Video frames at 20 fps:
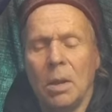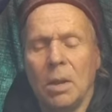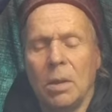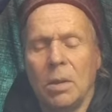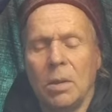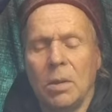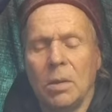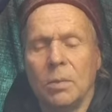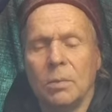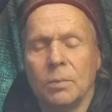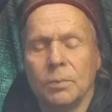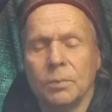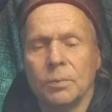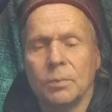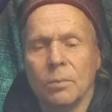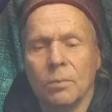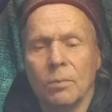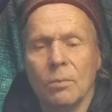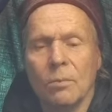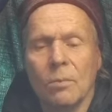
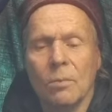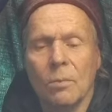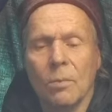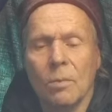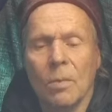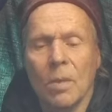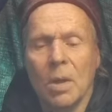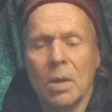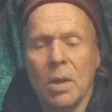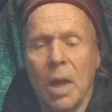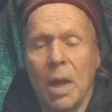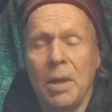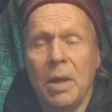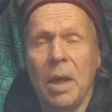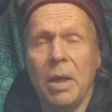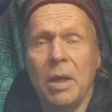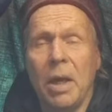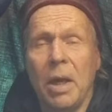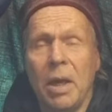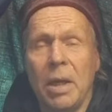And
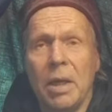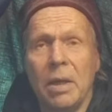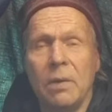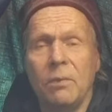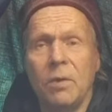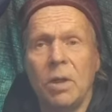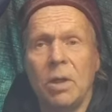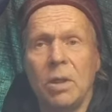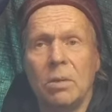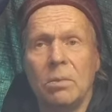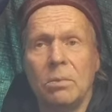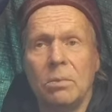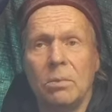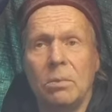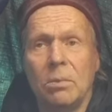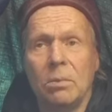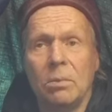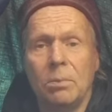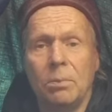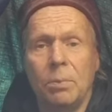I have
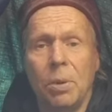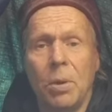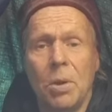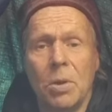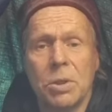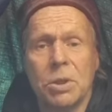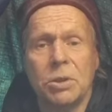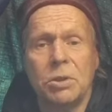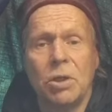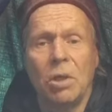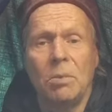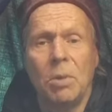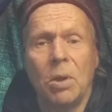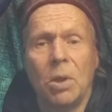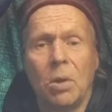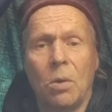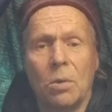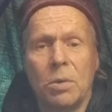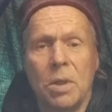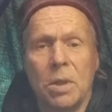personal
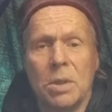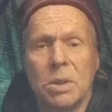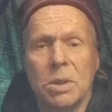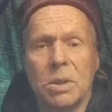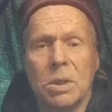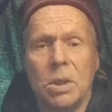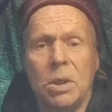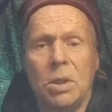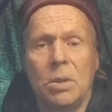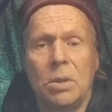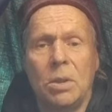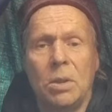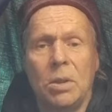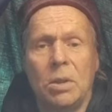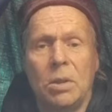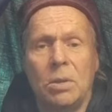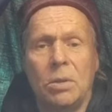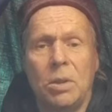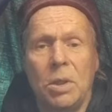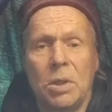belongings
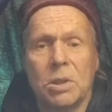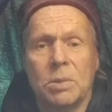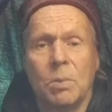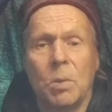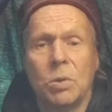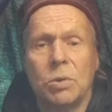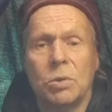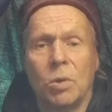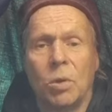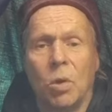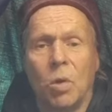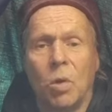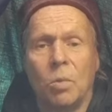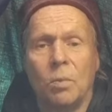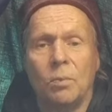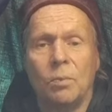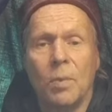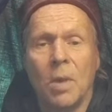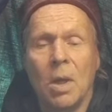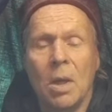in this
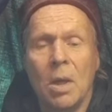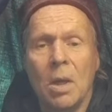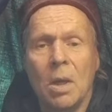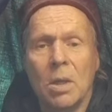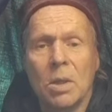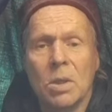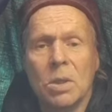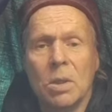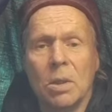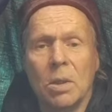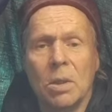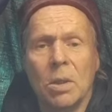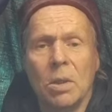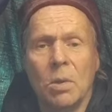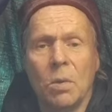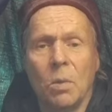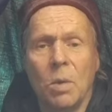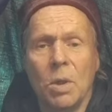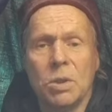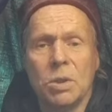motorhome,
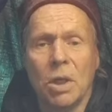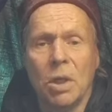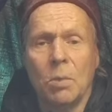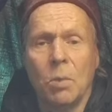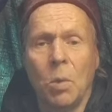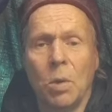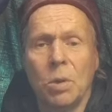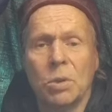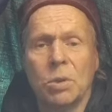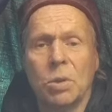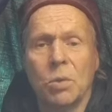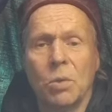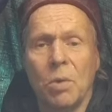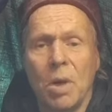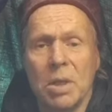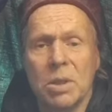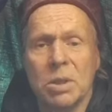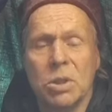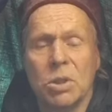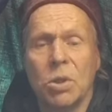which I want to
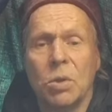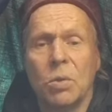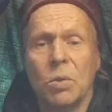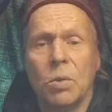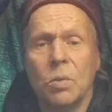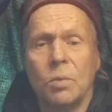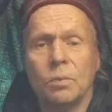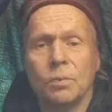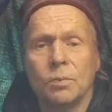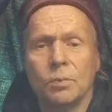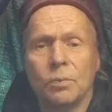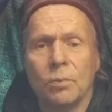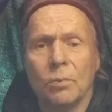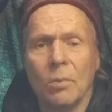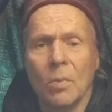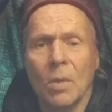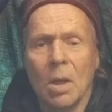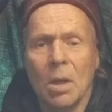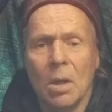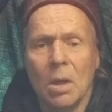rescue.
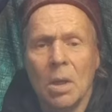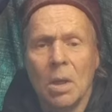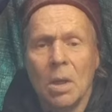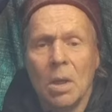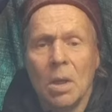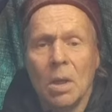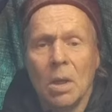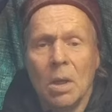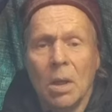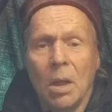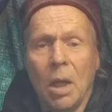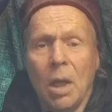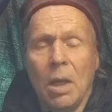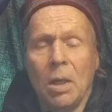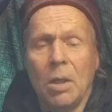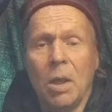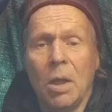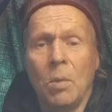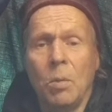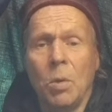
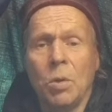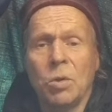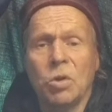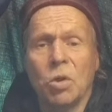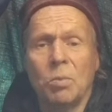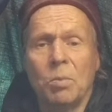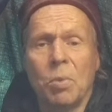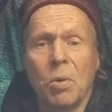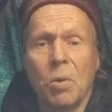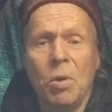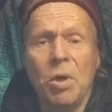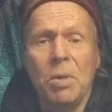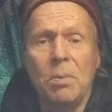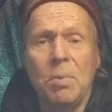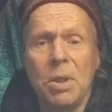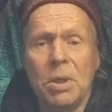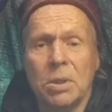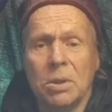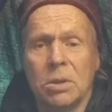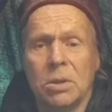And I want to
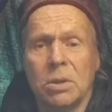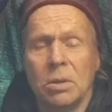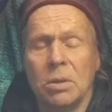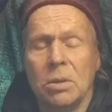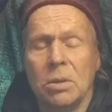prohibit